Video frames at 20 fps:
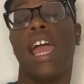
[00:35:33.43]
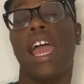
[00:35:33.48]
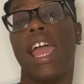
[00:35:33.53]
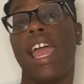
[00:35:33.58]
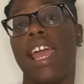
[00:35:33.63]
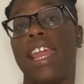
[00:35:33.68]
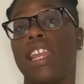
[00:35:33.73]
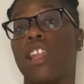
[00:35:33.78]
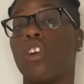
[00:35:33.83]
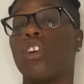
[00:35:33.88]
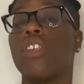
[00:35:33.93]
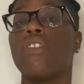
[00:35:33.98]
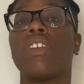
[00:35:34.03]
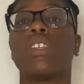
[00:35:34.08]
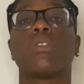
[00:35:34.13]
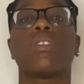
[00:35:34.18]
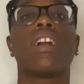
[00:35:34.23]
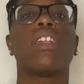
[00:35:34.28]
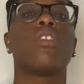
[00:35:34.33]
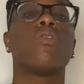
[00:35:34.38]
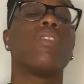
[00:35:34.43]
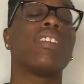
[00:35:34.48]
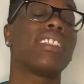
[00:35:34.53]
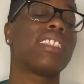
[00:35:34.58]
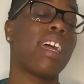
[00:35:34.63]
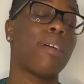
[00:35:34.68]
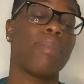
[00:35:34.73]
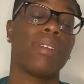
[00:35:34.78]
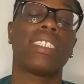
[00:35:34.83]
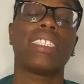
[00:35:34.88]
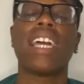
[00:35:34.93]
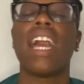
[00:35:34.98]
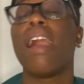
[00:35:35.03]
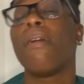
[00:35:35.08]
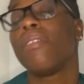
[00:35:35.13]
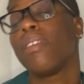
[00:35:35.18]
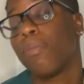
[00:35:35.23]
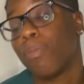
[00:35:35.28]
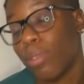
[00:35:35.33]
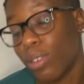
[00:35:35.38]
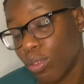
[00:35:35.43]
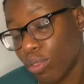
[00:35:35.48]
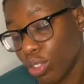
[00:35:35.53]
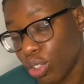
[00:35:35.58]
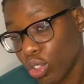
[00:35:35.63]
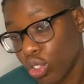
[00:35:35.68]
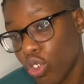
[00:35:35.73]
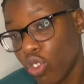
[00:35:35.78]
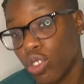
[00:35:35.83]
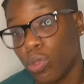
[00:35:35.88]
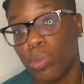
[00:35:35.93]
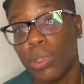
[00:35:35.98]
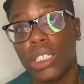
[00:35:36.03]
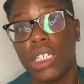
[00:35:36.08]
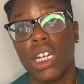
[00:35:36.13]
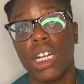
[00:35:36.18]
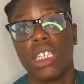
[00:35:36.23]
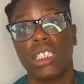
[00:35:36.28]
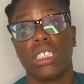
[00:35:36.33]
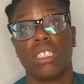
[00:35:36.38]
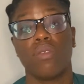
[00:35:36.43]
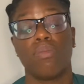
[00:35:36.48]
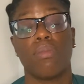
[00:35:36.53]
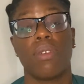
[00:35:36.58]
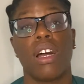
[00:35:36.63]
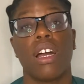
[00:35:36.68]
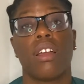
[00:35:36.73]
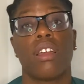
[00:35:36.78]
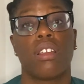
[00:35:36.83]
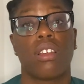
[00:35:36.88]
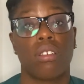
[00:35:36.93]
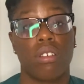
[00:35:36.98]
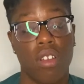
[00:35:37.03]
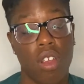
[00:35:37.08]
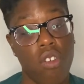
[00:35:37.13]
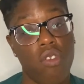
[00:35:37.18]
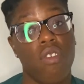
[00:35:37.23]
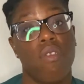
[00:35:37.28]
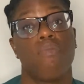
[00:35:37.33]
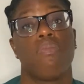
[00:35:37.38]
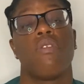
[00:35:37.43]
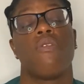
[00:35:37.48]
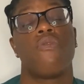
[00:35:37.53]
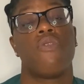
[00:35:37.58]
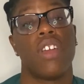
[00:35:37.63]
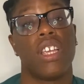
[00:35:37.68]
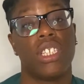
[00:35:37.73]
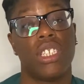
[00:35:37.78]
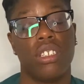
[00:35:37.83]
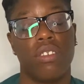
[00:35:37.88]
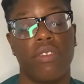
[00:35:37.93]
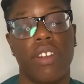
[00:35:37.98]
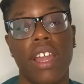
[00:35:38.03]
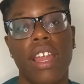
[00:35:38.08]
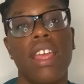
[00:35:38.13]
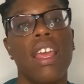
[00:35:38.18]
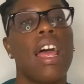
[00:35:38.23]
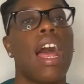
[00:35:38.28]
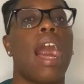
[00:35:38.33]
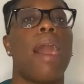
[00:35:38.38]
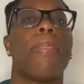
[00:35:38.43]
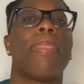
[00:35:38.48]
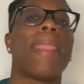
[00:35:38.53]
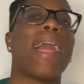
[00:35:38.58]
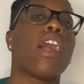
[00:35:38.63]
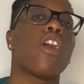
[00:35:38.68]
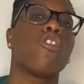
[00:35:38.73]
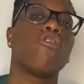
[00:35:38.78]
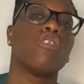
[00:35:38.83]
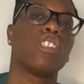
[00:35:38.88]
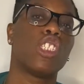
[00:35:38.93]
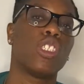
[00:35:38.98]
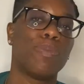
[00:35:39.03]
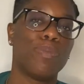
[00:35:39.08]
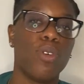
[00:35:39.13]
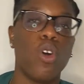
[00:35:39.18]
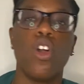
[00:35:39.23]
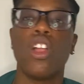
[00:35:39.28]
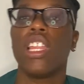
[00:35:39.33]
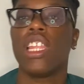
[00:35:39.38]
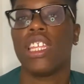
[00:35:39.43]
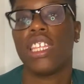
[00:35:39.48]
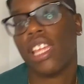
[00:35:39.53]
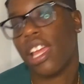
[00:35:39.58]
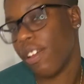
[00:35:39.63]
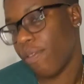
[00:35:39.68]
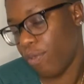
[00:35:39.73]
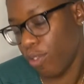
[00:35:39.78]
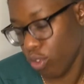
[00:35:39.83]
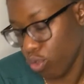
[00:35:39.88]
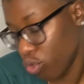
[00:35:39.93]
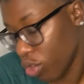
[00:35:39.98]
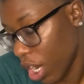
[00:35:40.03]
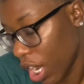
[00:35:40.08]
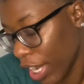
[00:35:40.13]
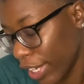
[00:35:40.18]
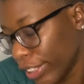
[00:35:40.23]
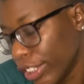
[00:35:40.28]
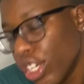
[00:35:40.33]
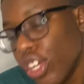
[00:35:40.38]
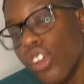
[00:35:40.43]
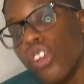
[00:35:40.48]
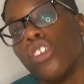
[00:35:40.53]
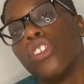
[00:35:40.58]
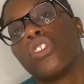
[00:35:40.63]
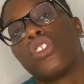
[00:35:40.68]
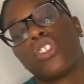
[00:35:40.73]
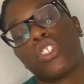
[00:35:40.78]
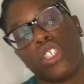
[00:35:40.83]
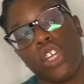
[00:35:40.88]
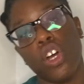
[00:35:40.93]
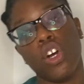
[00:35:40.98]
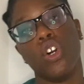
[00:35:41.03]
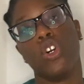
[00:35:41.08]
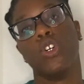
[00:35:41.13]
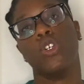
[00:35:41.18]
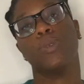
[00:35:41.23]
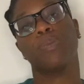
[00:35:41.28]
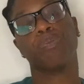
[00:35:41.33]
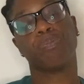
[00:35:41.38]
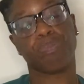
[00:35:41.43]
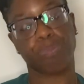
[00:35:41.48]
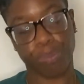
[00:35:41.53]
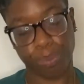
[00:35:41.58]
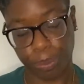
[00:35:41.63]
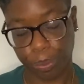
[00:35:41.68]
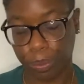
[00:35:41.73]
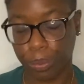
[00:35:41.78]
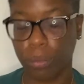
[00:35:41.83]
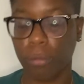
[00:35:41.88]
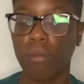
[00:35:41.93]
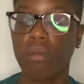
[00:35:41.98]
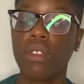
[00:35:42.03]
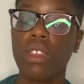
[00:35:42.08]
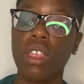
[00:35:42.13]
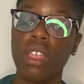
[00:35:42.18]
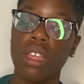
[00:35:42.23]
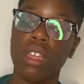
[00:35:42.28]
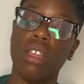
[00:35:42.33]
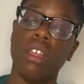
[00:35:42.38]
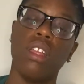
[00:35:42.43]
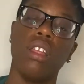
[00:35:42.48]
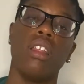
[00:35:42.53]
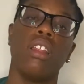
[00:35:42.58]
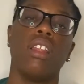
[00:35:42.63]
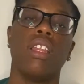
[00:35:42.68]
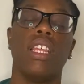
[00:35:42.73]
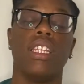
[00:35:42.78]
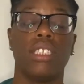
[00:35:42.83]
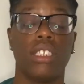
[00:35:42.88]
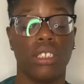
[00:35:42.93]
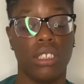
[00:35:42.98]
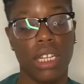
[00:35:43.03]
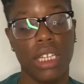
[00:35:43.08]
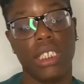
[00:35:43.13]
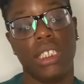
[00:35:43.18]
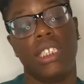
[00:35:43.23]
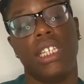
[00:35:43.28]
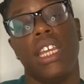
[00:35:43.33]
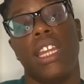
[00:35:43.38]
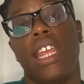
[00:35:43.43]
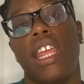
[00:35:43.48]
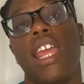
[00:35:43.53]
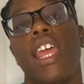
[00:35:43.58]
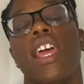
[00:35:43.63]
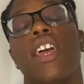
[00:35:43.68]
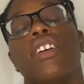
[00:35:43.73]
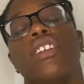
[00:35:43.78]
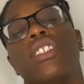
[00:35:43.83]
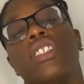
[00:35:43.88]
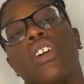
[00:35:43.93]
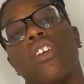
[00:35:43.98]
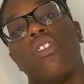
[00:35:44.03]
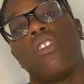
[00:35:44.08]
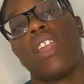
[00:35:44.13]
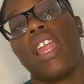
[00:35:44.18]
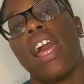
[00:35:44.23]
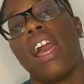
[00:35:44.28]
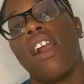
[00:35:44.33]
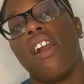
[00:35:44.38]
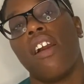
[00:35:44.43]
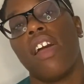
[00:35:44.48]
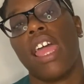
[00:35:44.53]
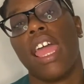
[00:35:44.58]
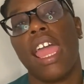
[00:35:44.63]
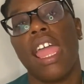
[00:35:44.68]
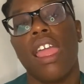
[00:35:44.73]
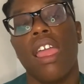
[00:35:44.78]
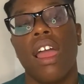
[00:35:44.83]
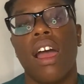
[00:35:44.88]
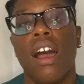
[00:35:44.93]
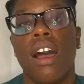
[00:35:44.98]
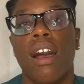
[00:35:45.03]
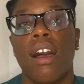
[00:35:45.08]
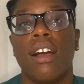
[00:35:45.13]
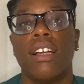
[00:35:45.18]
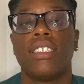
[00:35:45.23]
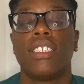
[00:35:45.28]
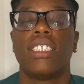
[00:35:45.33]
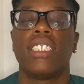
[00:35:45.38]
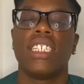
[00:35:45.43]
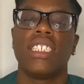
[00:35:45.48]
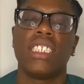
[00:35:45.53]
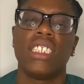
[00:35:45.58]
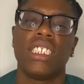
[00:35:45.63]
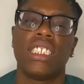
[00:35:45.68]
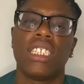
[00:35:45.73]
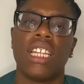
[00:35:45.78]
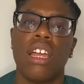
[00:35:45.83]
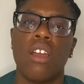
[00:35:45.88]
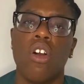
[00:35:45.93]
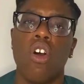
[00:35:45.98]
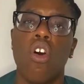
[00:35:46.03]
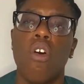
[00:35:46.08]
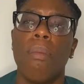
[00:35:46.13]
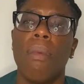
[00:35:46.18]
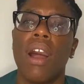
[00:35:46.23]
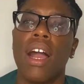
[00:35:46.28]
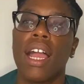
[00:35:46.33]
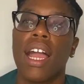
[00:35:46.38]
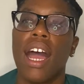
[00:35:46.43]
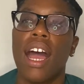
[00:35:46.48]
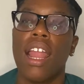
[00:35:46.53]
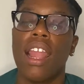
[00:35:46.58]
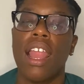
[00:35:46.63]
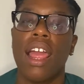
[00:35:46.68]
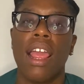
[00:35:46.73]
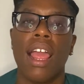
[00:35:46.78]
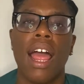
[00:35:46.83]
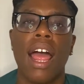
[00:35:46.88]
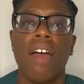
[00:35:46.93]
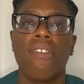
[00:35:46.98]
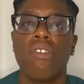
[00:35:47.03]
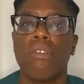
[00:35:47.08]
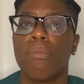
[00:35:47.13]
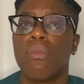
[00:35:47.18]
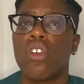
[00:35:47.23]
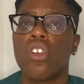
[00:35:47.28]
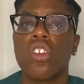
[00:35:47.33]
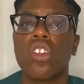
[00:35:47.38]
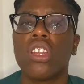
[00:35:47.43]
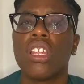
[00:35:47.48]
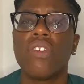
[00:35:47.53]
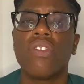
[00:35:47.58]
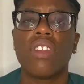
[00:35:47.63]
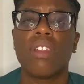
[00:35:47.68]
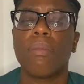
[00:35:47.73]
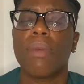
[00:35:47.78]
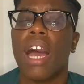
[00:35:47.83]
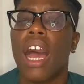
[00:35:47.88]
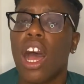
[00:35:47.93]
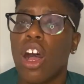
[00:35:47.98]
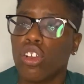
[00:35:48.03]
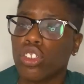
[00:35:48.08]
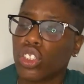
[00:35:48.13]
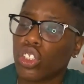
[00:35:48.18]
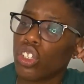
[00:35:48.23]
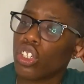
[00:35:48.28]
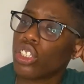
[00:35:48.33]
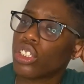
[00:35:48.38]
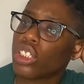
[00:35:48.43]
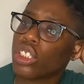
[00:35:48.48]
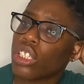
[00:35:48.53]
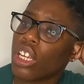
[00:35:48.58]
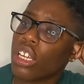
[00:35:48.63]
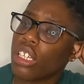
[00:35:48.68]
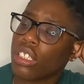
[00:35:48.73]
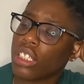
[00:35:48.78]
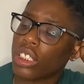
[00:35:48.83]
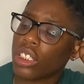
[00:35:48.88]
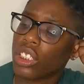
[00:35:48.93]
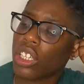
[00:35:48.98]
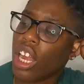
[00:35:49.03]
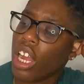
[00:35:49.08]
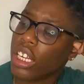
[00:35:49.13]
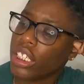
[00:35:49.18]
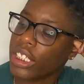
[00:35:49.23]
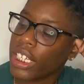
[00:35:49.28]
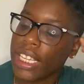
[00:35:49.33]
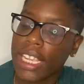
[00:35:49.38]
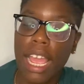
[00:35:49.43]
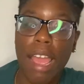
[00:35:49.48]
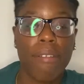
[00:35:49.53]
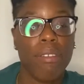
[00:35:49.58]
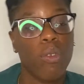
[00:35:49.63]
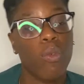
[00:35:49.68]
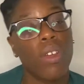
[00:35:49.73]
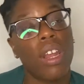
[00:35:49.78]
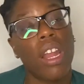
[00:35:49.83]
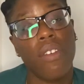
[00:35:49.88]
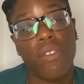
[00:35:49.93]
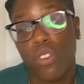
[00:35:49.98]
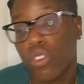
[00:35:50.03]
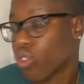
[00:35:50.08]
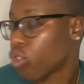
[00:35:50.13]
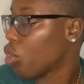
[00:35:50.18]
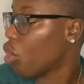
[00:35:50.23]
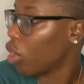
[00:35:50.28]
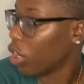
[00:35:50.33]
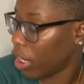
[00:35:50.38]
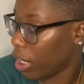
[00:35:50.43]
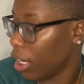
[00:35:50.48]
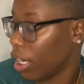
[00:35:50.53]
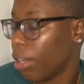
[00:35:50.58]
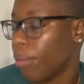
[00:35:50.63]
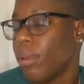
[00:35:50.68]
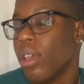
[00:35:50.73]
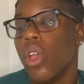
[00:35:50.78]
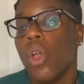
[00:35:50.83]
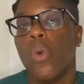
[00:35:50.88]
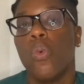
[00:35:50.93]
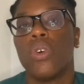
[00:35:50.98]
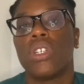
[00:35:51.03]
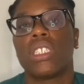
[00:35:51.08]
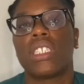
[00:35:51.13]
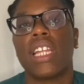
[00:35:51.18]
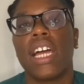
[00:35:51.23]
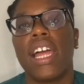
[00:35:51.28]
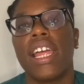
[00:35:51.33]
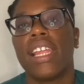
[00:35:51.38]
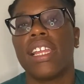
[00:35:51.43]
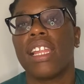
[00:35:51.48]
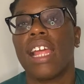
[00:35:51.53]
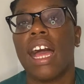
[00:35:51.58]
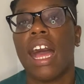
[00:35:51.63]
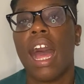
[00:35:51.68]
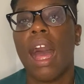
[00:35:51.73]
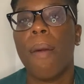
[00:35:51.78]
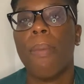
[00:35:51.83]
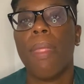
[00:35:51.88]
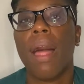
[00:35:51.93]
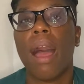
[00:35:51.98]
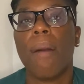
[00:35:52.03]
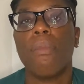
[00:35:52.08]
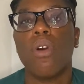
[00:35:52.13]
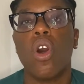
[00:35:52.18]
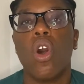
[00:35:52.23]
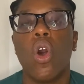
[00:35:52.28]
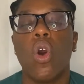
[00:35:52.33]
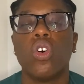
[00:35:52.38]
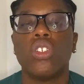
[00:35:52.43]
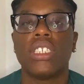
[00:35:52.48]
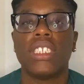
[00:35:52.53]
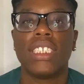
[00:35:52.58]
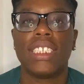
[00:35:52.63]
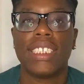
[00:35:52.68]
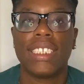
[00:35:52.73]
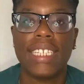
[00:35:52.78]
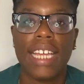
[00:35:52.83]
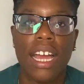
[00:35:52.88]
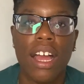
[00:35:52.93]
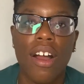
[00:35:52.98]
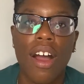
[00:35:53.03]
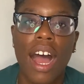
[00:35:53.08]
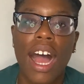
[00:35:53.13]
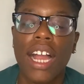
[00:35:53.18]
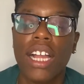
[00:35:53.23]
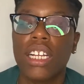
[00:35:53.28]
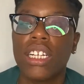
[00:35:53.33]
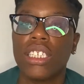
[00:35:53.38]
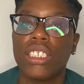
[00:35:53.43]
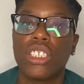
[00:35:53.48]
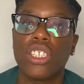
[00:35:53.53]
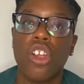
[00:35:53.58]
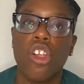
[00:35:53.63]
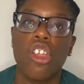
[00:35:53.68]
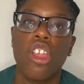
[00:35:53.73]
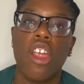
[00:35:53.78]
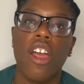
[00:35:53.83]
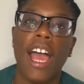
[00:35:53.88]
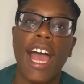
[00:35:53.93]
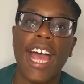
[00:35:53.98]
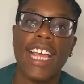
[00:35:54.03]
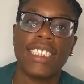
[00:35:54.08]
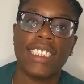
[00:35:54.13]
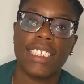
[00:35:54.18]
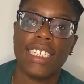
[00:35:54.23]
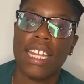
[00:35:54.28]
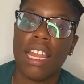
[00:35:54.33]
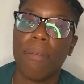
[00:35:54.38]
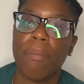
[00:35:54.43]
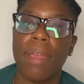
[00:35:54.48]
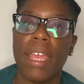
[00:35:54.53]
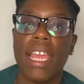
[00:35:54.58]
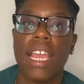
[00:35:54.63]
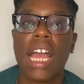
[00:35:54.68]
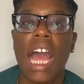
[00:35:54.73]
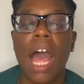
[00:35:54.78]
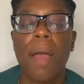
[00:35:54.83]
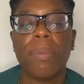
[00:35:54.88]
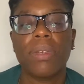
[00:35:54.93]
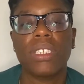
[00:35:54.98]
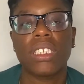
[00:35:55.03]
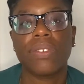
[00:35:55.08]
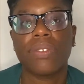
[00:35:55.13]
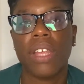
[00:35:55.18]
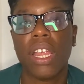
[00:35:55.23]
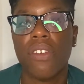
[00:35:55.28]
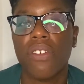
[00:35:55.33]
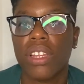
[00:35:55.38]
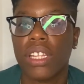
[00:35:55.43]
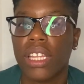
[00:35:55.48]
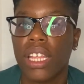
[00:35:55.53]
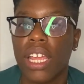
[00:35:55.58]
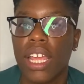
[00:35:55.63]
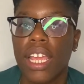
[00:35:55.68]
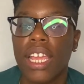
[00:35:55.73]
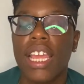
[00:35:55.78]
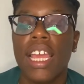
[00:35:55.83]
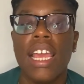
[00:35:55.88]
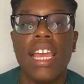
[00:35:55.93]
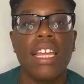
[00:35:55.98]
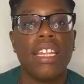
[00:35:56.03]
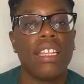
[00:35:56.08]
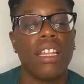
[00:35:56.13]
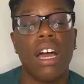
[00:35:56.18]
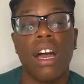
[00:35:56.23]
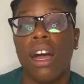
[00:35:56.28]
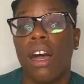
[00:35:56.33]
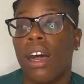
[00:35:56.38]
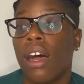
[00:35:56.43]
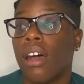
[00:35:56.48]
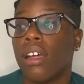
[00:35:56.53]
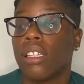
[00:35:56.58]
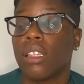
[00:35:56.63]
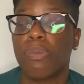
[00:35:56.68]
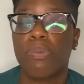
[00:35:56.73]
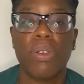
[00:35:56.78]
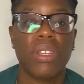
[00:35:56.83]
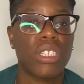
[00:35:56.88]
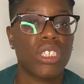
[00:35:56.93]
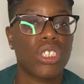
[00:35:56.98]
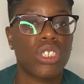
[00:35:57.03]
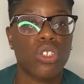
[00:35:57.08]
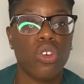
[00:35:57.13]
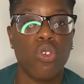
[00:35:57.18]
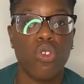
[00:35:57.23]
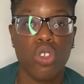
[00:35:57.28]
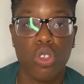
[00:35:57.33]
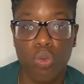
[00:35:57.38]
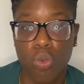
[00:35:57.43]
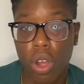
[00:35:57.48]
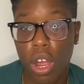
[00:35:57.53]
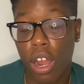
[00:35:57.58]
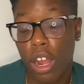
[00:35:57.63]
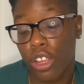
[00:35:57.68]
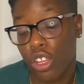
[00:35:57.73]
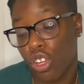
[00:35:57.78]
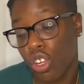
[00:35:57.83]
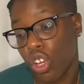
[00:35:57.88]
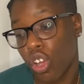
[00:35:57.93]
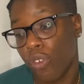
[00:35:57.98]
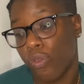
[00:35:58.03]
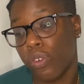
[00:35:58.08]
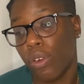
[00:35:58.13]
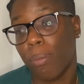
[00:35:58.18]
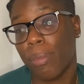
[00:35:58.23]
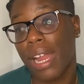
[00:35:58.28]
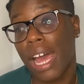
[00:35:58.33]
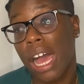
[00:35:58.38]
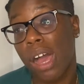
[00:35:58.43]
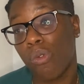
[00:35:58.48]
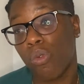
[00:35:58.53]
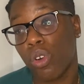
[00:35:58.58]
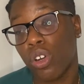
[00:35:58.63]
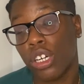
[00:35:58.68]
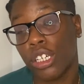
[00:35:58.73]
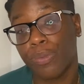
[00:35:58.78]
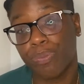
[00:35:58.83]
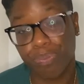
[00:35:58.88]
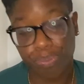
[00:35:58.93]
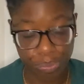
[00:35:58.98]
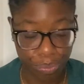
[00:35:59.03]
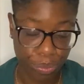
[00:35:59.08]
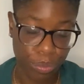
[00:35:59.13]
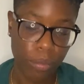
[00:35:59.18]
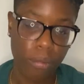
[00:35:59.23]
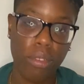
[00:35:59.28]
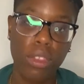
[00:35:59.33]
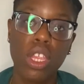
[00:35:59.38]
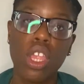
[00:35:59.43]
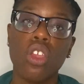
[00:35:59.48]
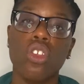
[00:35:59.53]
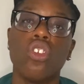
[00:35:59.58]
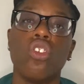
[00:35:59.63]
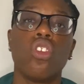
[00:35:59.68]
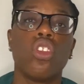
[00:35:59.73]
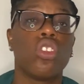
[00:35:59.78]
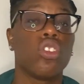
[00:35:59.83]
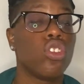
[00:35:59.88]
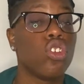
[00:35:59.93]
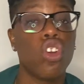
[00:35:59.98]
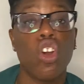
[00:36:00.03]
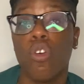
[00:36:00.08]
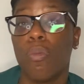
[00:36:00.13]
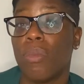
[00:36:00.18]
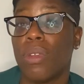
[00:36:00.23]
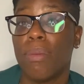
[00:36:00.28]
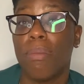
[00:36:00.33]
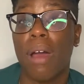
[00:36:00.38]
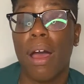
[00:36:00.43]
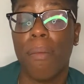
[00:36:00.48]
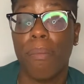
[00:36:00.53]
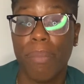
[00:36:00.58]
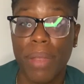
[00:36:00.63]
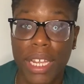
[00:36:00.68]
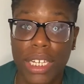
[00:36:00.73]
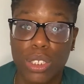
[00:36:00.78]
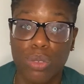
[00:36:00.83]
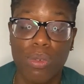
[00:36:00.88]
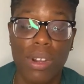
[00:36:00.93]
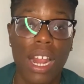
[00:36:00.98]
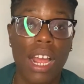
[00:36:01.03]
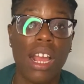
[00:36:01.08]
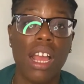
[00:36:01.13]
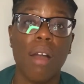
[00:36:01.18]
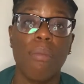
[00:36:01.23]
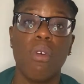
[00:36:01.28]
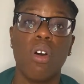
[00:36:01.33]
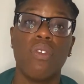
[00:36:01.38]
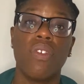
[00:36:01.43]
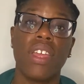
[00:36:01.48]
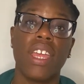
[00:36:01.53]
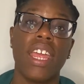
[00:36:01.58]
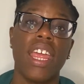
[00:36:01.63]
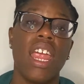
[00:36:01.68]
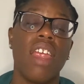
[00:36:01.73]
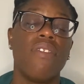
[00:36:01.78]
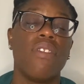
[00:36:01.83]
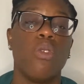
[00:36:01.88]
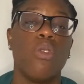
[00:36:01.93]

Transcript: And the only reason I knew what type of time the book was on was because of my current profession, right? I'm not going to spoil it yet for you guys. So let's get it. So now Sissy's like, oh my God, like I have a murderer living in my house. So the sergeant, captain, whatever you calling him, was like, I'm going to hold this down. I could turn your ass in. I made copies of everything. The pictures show who you are. You know, from now on, you going to be my bitch. When I come over here every